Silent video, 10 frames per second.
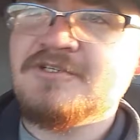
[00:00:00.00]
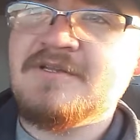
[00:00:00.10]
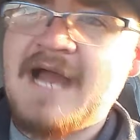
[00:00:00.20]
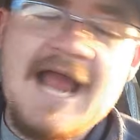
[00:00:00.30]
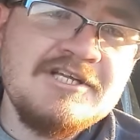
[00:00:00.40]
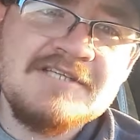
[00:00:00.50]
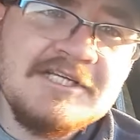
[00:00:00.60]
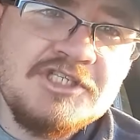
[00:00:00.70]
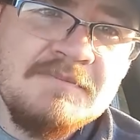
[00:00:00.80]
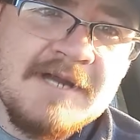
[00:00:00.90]
I just
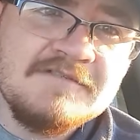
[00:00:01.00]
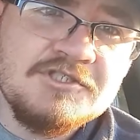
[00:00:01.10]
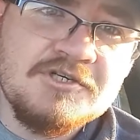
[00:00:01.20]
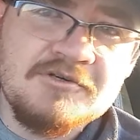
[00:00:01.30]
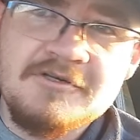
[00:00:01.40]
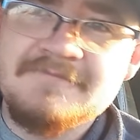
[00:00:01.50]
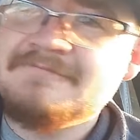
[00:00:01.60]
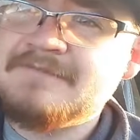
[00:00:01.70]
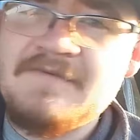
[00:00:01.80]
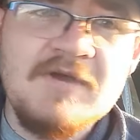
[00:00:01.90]
like cheap knives in general.
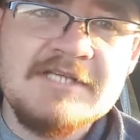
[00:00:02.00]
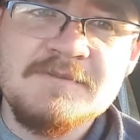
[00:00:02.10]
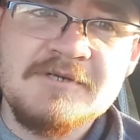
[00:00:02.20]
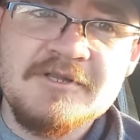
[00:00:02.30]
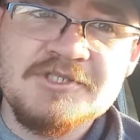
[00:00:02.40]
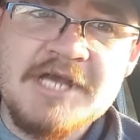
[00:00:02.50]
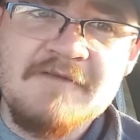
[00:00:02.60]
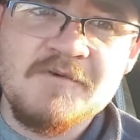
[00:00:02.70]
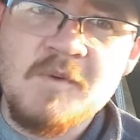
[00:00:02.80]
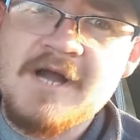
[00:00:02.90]
If you guys have been around the
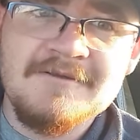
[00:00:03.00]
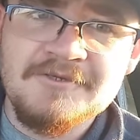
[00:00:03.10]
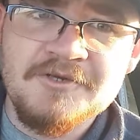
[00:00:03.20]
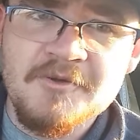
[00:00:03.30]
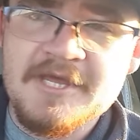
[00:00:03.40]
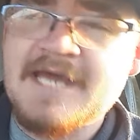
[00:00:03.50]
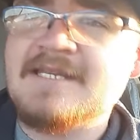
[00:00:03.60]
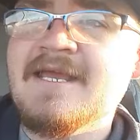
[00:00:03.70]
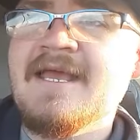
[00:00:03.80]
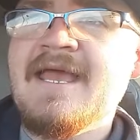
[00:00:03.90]
channel for a while, you know that.
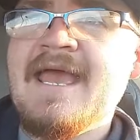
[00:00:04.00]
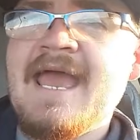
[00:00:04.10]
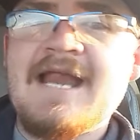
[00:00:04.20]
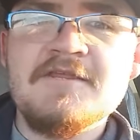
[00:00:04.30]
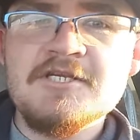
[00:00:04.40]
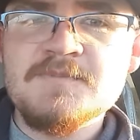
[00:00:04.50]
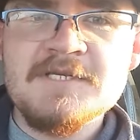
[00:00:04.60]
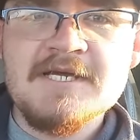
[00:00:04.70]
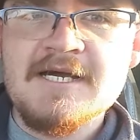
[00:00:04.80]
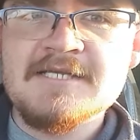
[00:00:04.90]
And I think it's
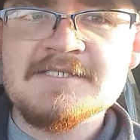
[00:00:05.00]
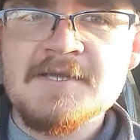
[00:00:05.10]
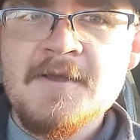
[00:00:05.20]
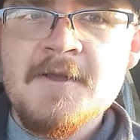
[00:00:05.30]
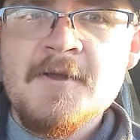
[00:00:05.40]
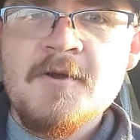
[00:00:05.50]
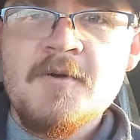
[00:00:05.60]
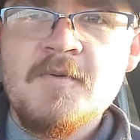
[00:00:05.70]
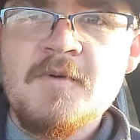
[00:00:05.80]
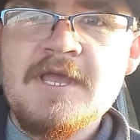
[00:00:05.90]
because
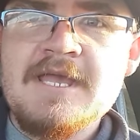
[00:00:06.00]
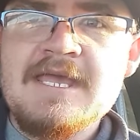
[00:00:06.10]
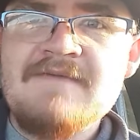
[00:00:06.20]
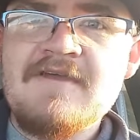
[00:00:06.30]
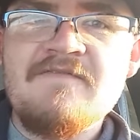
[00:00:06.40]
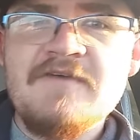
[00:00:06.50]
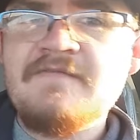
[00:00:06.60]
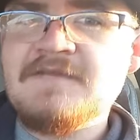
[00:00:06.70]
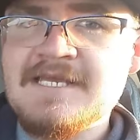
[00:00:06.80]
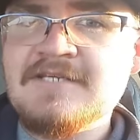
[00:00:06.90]
if a
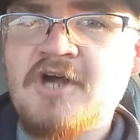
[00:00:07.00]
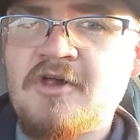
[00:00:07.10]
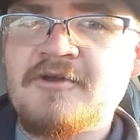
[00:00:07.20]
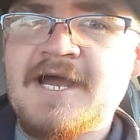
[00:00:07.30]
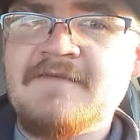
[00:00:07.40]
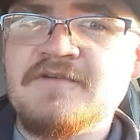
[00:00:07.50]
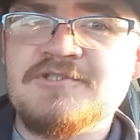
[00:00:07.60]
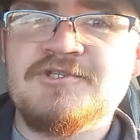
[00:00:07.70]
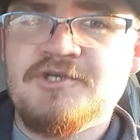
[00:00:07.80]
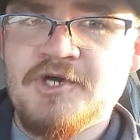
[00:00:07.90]
$15 knife
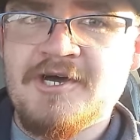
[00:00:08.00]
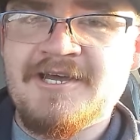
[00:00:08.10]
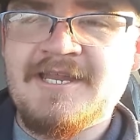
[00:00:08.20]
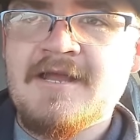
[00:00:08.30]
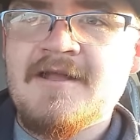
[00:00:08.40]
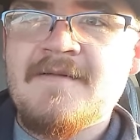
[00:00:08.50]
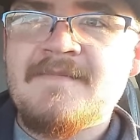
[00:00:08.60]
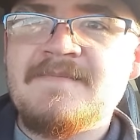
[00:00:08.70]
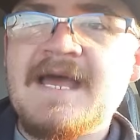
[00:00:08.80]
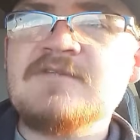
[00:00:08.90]
is good,
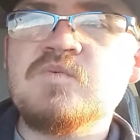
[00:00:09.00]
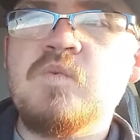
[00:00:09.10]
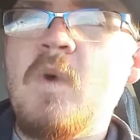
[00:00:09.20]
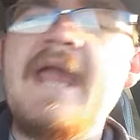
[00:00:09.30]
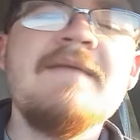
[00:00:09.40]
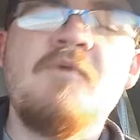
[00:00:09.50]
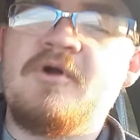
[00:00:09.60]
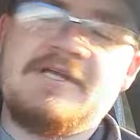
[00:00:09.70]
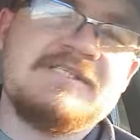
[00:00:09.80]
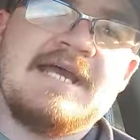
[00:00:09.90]
that's way
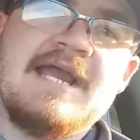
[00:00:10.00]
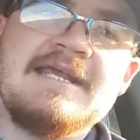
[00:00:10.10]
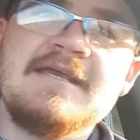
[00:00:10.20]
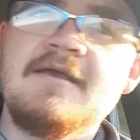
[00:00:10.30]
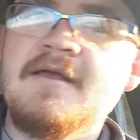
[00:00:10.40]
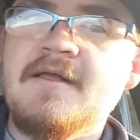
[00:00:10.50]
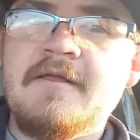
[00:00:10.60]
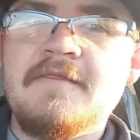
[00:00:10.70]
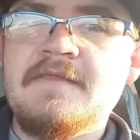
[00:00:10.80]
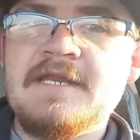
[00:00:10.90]
more exciting
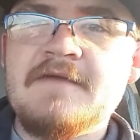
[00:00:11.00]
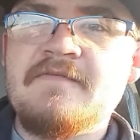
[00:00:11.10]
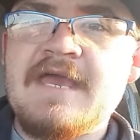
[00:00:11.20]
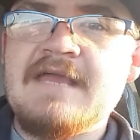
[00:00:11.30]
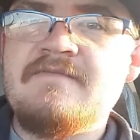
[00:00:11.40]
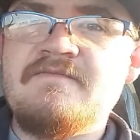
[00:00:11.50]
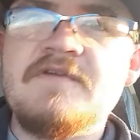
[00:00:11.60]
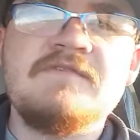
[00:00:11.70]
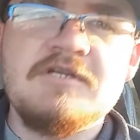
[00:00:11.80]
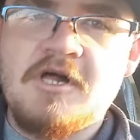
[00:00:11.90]
than if a
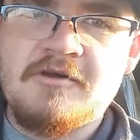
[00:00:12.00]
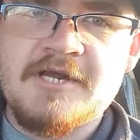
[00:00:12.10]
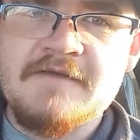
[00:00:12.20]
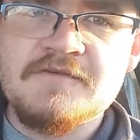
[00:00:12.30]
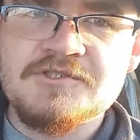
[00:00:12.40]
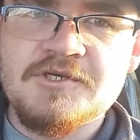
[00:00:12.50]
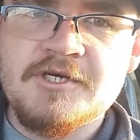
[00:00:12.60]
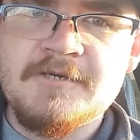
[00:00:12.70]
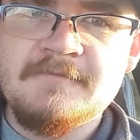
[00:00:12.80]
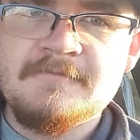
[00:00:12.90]
$50 knife is
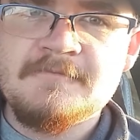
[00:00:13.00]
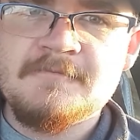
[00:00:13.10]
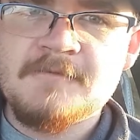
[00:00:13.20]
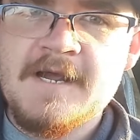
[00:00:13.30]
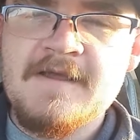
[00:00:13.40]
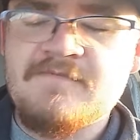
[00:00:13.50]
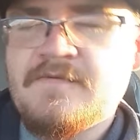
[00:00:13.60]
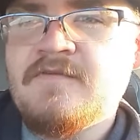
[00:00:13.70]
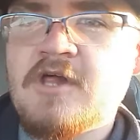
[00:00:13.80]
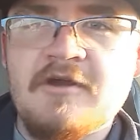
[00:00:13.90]
good, right? If
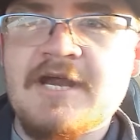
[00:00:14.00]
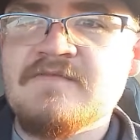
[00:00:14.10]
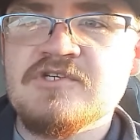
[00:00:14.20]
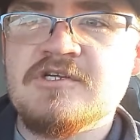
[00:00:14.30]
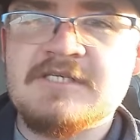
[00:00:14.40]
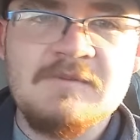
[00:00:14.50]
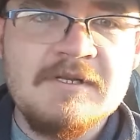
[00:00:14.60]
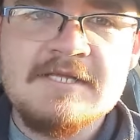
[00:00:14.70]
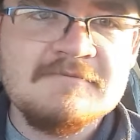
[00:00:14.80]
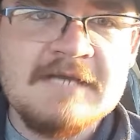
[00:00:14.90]
a $50 knife is good, it's like,
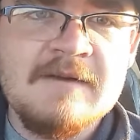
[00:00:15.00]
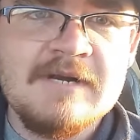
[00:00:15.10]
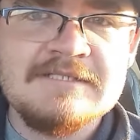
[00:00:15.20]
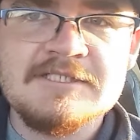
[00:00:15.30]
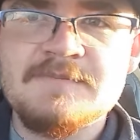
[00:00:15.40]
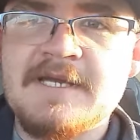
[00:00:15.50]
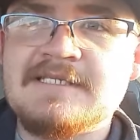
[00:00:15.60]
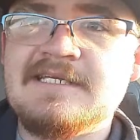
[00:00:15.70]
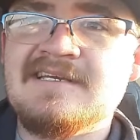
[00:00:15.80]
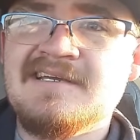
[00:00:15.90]
well, that's kind of what I was
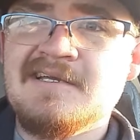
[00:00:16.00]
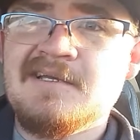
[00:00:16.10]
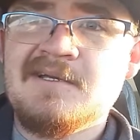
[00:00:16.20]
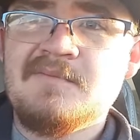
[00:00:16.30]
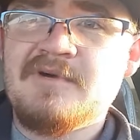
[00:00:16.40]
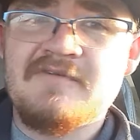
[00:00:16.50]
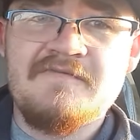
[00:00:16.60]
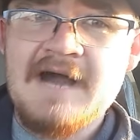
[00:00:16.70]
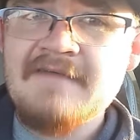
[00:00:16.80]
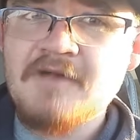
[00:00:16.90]
expecting. But a
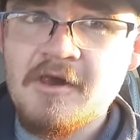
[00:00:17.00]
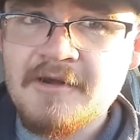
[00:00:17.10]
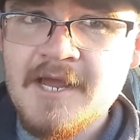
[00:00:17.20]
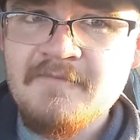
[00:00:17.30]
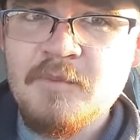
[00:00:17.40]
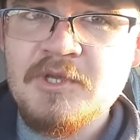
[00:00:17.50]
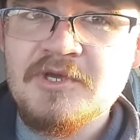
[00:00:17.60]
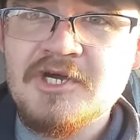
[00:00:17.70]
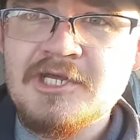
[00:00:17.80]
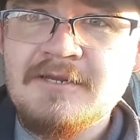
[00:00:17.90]
$5 knife being
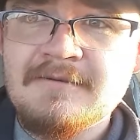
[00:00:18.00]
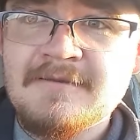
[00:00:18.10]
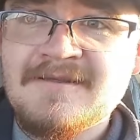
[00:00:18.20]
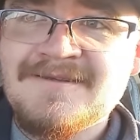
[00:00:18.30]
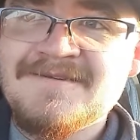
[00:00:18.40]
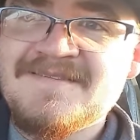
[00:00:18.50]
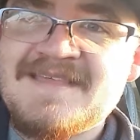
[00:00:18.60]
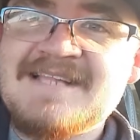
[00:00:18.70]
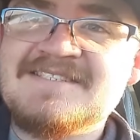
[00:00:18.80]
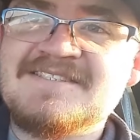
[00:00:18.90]
good,
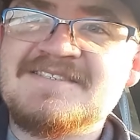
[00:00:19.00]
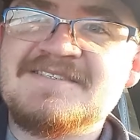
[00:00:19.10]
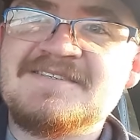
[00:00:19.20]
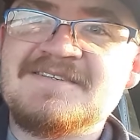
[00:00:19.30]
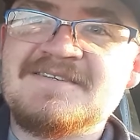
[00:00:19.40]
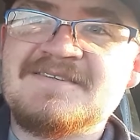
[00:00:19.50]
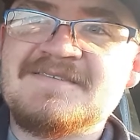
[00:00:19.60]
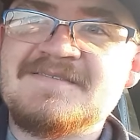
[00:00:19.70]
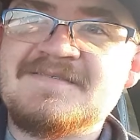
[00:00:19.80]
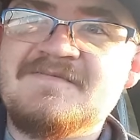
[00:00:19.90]
that's
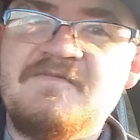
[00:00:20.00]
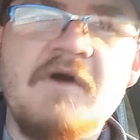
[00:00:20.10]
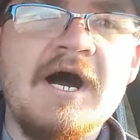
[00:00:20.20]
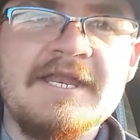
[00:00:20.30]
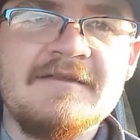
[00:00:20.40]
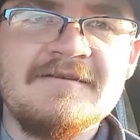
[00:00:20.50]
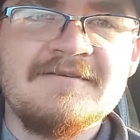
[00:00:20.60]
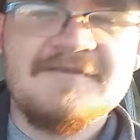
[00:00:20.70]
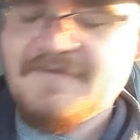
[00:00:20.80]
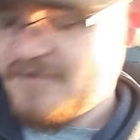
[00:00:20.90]
fun, if you